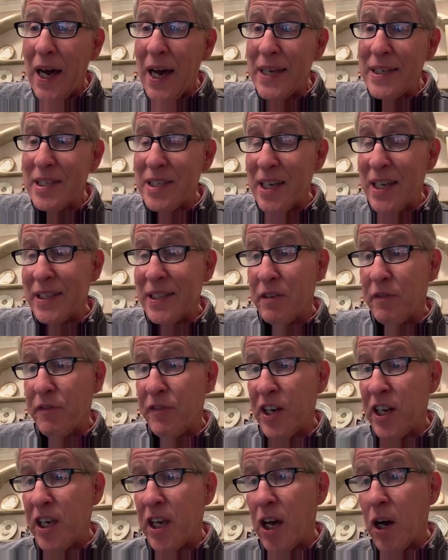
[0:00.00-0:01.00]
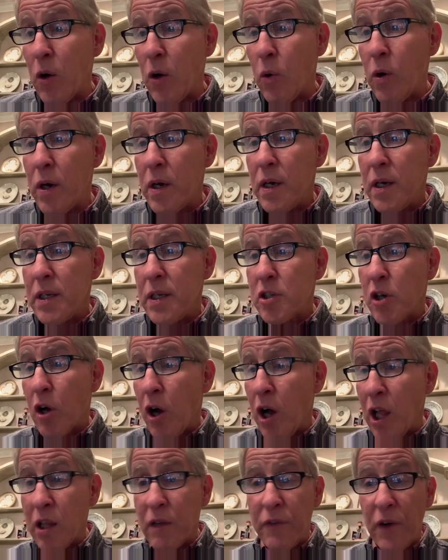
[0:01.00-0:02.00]
I sent a video to
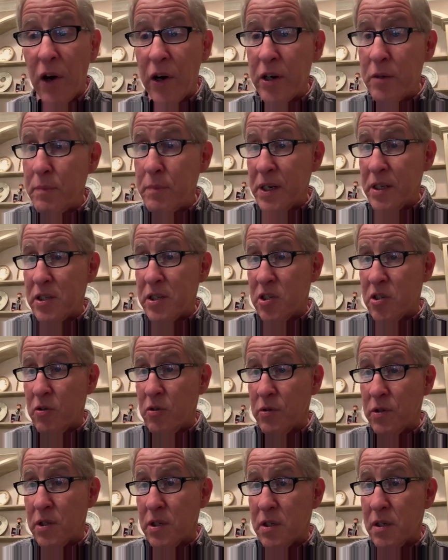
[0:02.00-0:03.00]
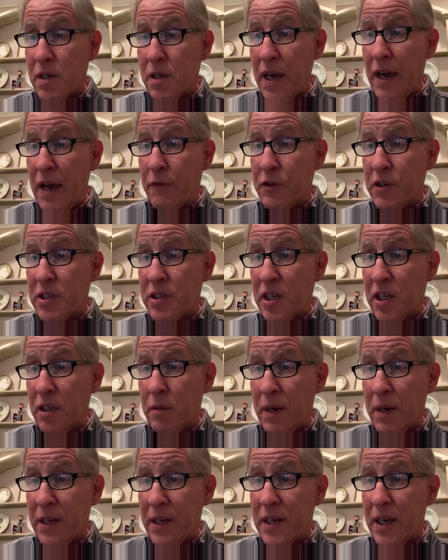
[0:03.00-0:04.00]
all of our admitted students, every
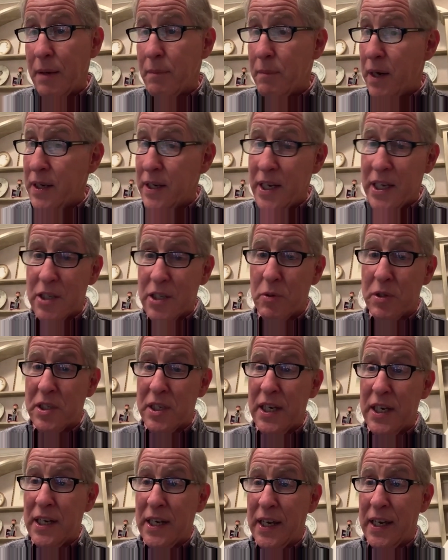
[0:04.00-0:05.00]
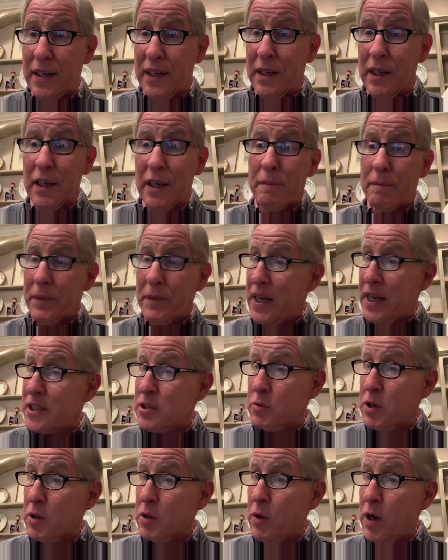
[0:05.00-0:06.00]
single Monday. Mondays with Dean Andy,
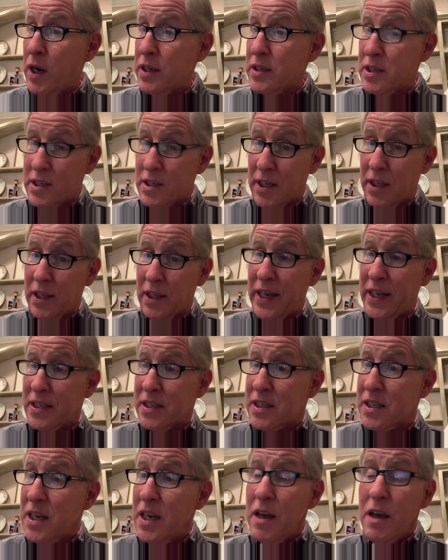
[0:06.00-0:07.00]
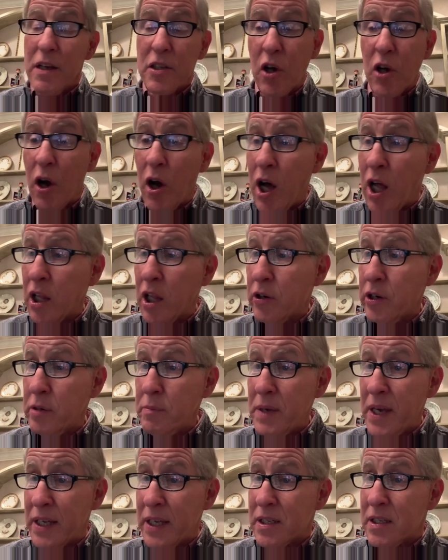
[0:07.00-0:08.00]
that's what it was, still is, to all our
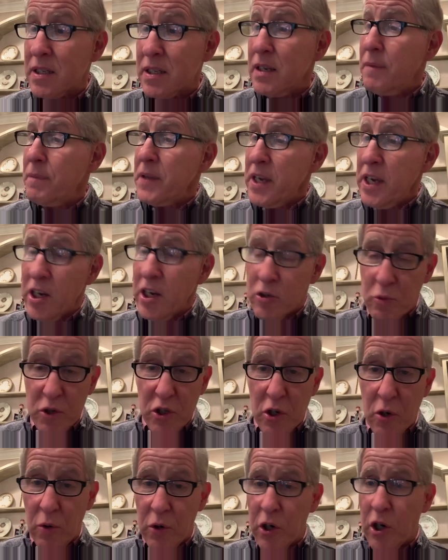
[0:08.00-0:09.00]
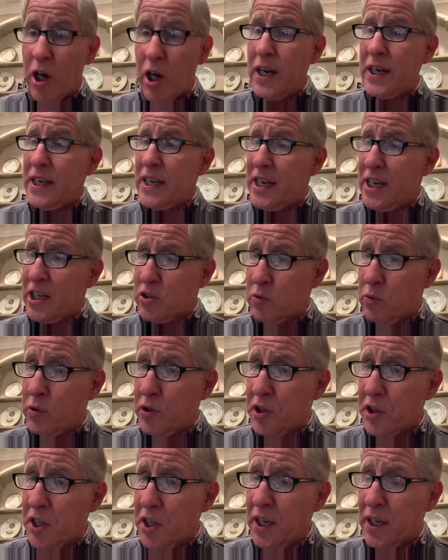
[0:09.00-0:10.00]
admits. Here's what's going on, here's what
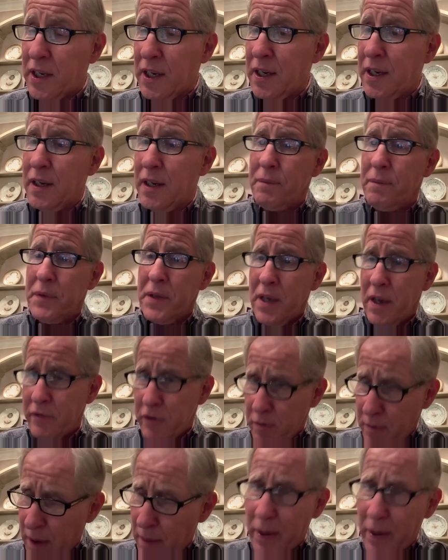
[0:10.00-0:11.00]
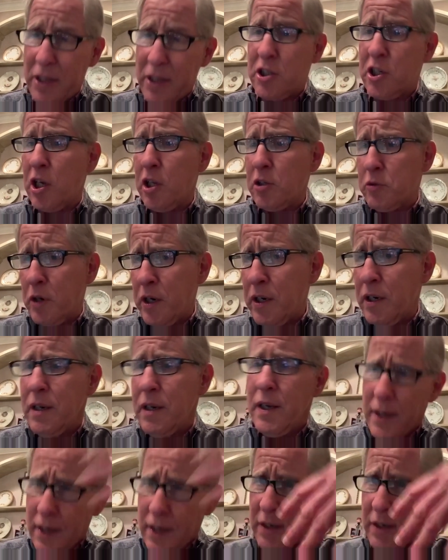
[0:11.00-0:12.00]
we're thinking. Have you met my children?
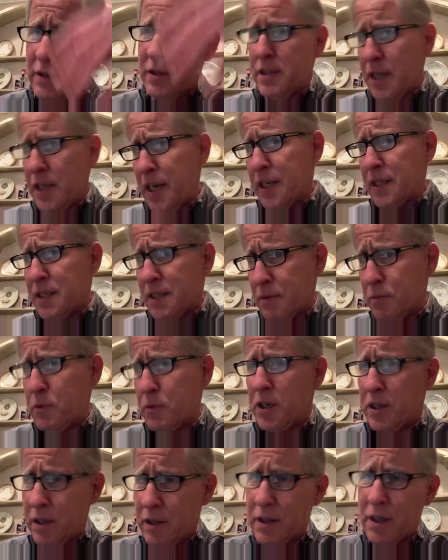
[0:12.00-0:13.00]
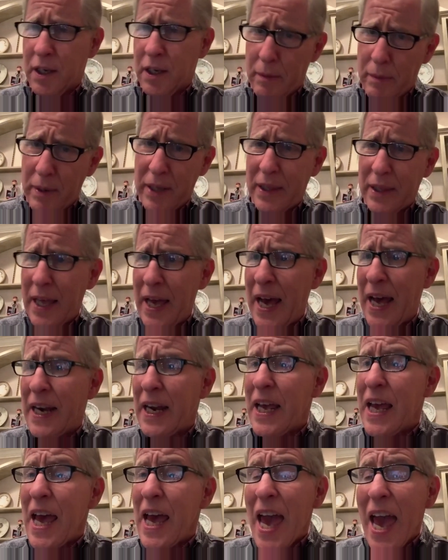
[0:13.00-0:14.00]
Here's this, what do you think about
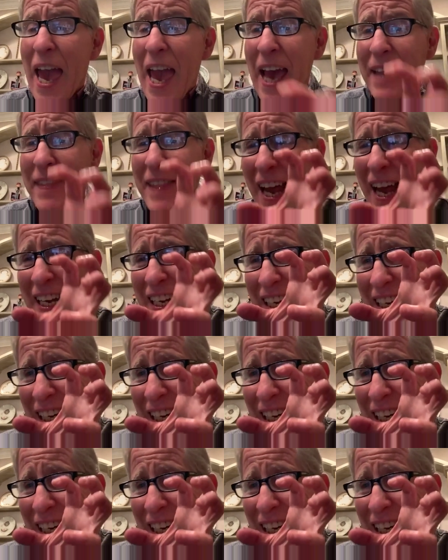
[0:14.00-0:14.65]
that? And that